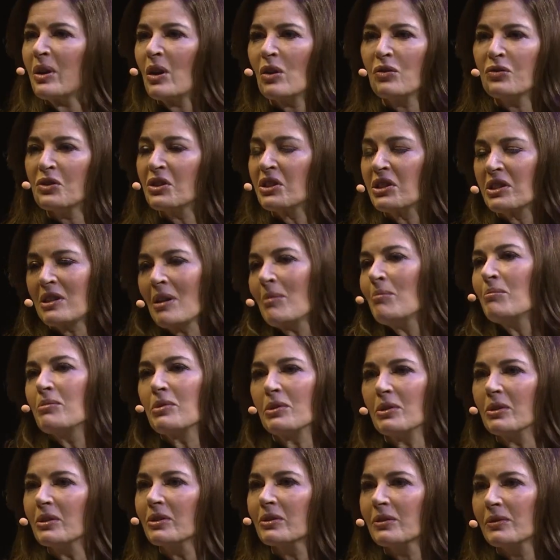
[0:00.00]
we often
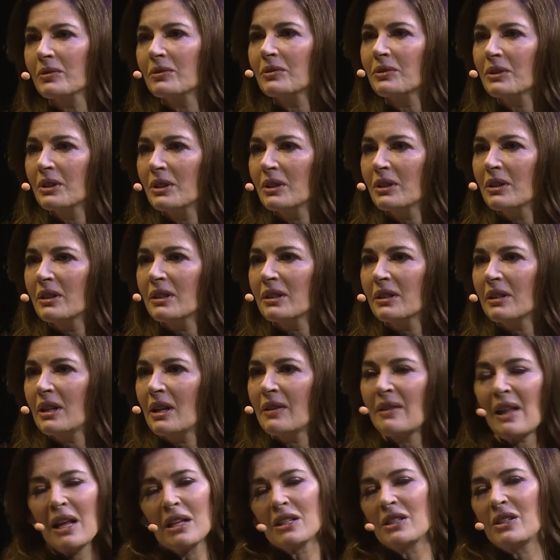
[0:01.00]
stumble,
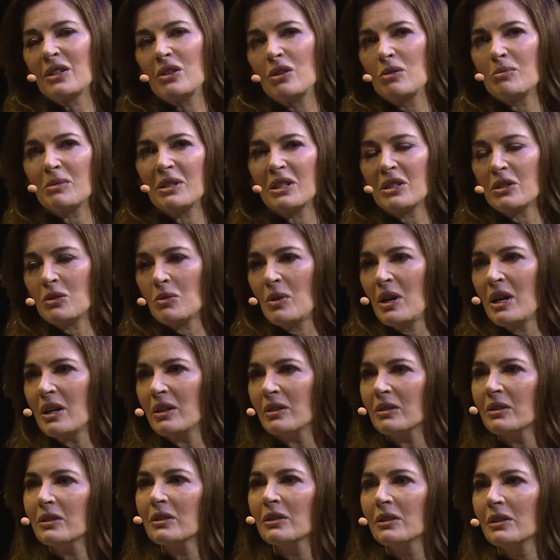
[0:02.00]
and that's human as
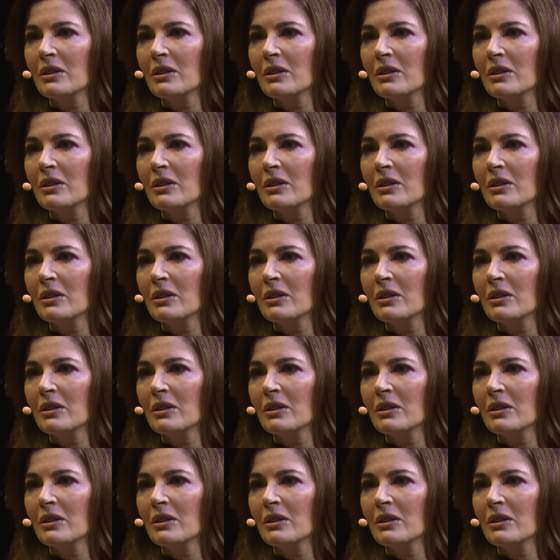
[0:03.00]
well.